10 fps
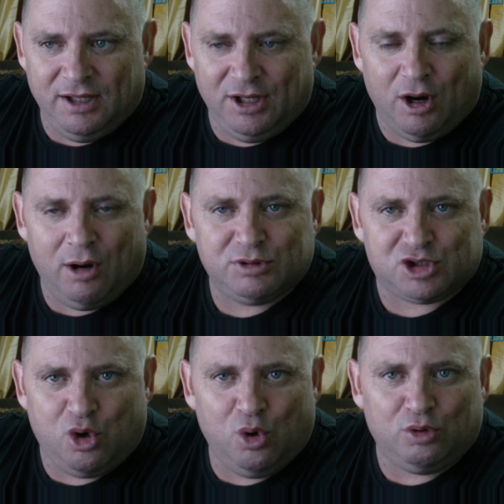You know, it was
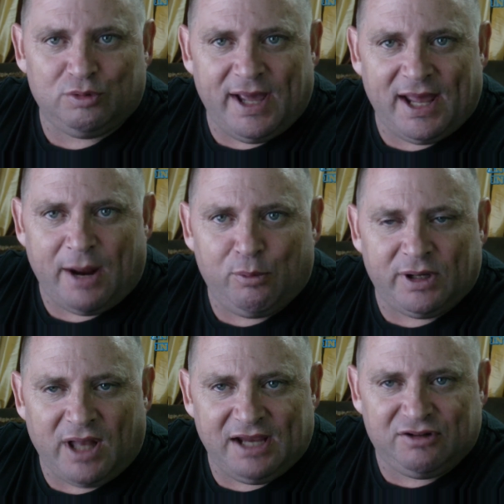cool, and I
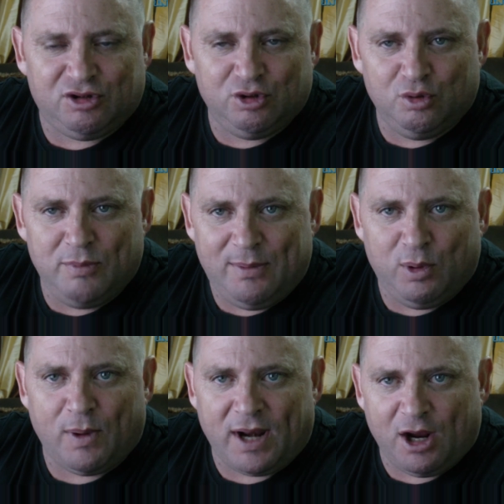would like to,
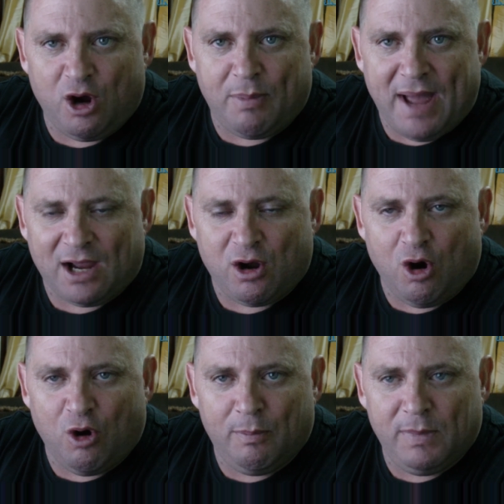maybe when I go back
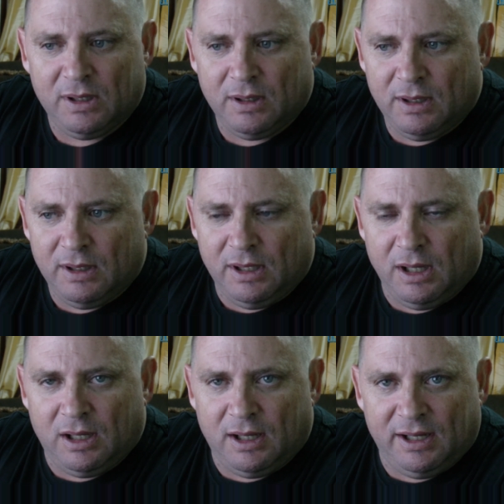home
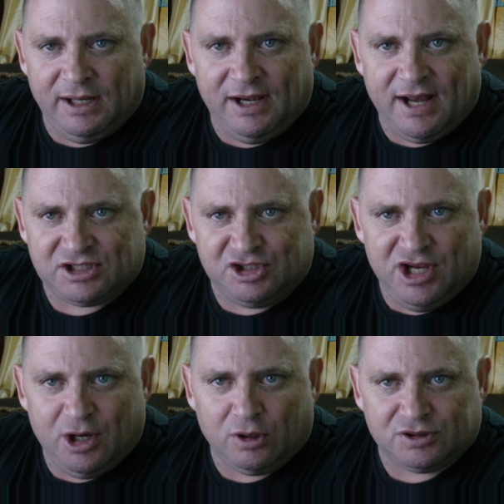in the next
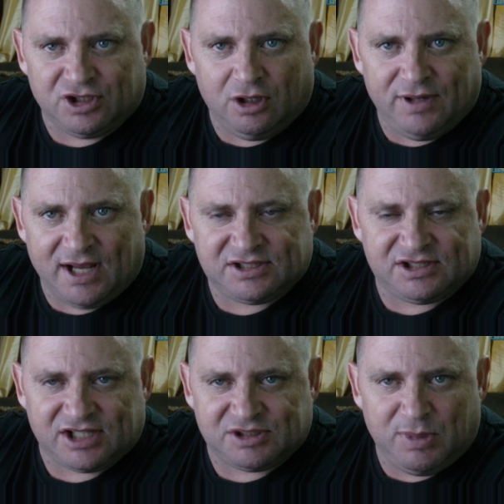year or so, next
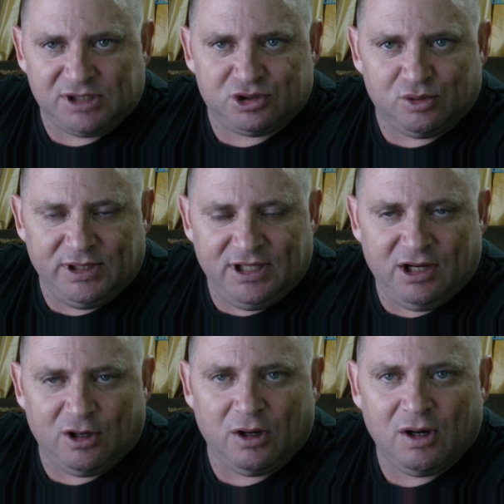6 months to a
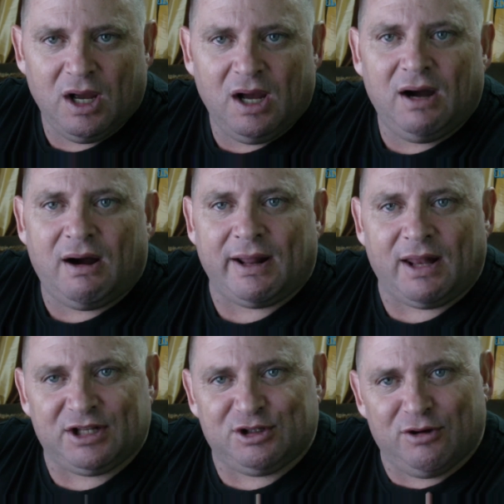year, I'd
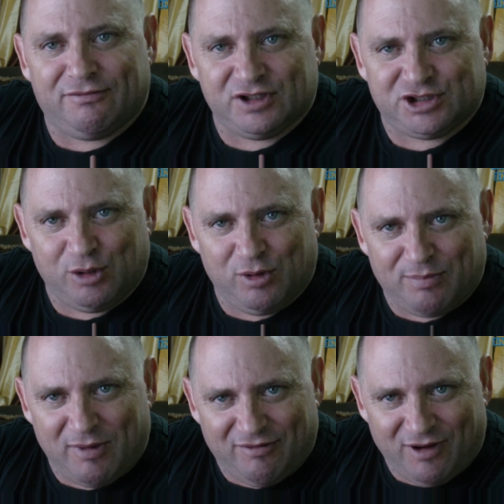like to go fishing with
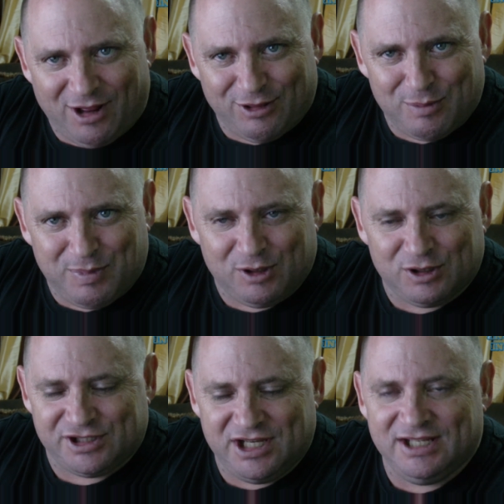my father,
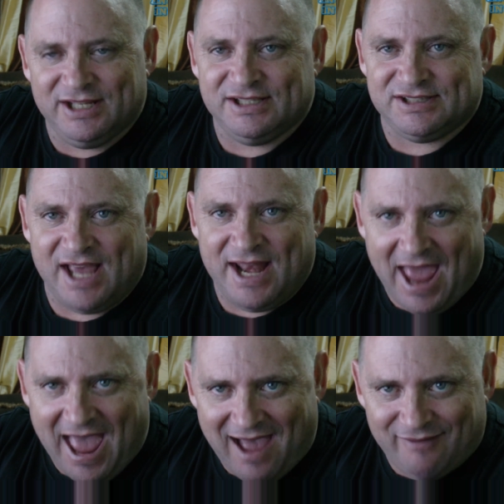because he is an
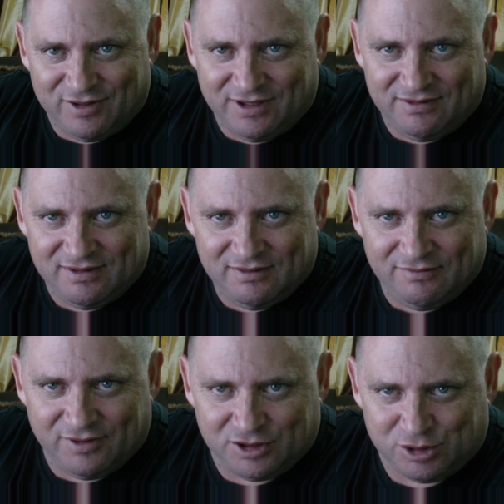avid
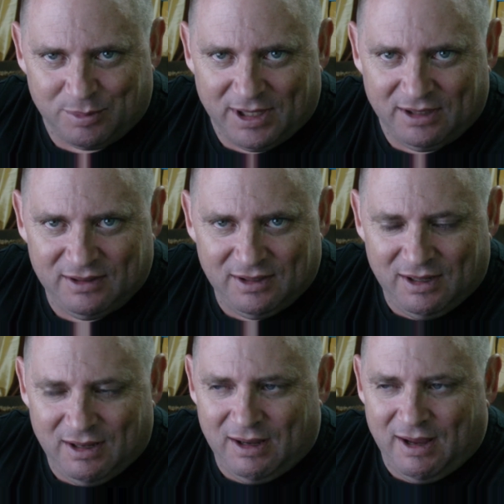fisherman,
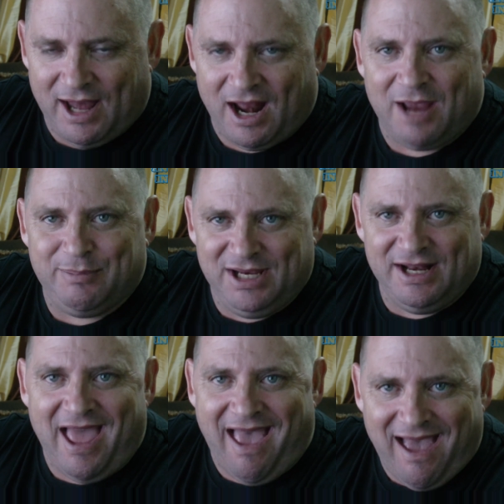and I
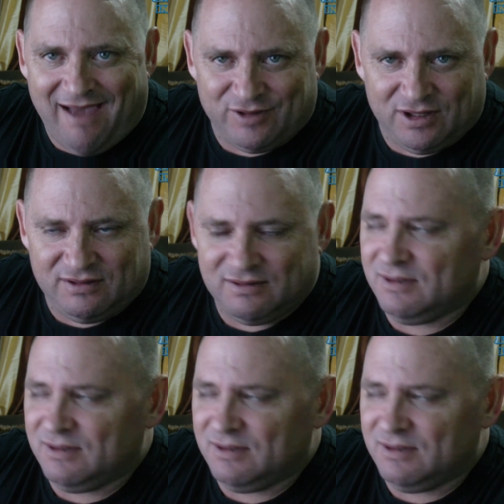mean avid.